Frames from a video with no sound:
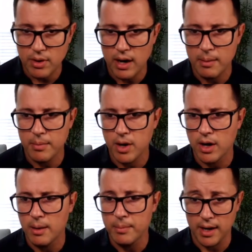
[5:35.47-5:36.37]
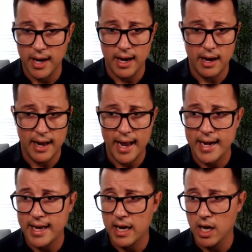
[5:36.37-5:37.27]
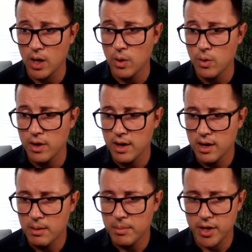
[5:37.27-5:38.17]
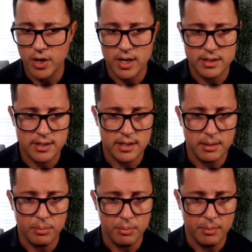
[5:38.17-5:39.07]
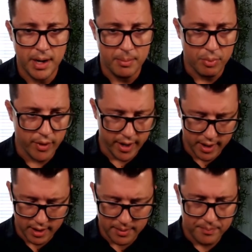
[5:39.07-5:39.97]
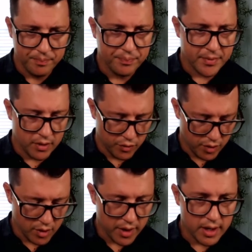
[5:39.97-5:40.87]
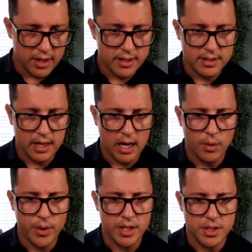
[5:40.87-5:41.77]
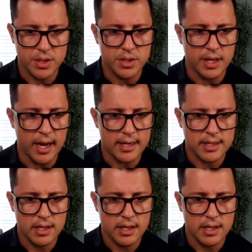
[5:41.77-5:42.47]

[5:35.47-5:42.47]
I'm adding a load, but you're gonna see my point here. So here's how we do that.